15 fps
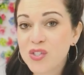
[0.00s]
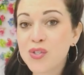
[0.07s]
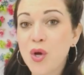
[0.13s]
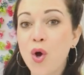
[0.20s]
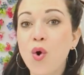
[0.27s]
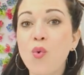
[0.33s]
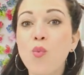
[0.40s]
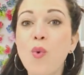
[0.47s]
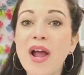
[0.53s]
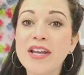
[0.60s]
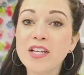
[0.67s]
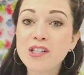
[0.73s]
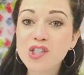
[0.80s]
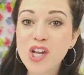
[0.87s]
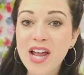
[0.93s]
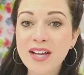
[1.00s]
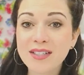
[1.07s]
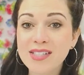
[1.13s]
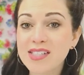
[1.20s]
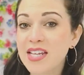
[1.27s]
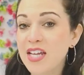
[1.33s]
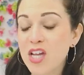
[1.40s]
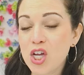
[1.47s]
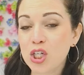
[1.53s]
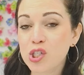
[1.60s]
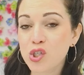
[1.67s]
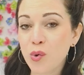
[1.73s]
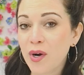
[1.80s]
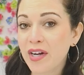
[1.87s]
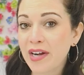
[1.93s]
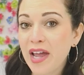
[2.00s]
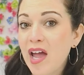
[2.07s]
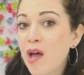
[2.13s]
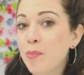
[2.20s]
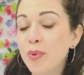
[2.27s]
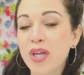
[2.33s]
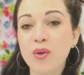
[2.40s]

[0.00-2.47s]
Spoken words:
So when your child is taking a short nap,